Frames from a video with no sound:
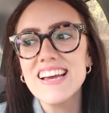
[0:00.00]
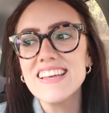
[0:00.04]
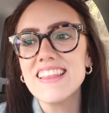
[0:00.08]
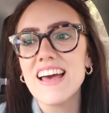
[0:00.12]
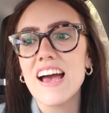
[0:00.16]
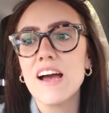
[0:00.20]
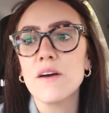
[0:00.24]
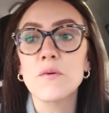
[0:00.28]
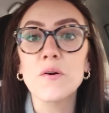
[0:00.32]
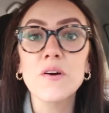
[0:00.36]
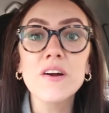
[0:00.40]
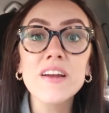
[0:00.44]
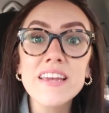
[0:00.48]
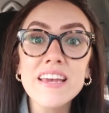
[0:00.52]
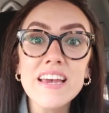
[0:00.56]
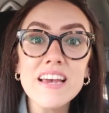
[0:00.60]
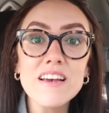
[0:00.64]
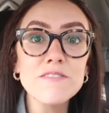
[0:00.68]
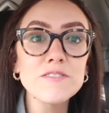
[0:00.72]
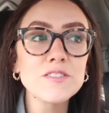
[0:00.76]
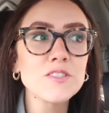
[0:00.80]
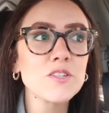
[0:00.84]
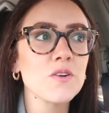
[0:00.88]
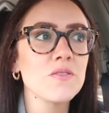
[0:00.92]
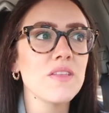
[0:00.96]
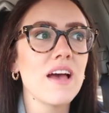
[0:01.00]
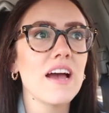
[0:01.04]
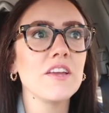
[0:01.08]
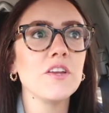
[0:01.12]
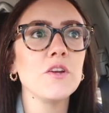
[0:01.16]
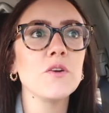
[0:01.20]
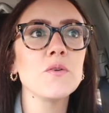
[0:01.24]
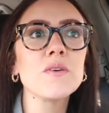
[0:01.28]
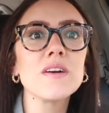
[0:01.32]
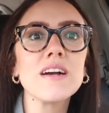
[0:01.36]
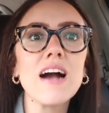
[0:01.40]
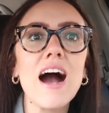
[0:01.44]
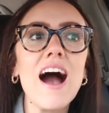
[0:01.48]
that were gifts or that
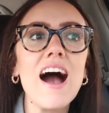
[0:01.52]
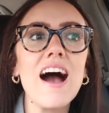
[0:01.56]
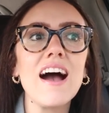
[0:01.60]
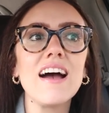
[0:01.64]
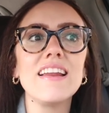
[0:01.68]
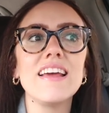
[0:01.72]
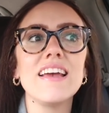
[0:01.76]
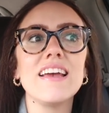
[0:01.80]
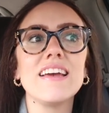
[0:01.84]
you got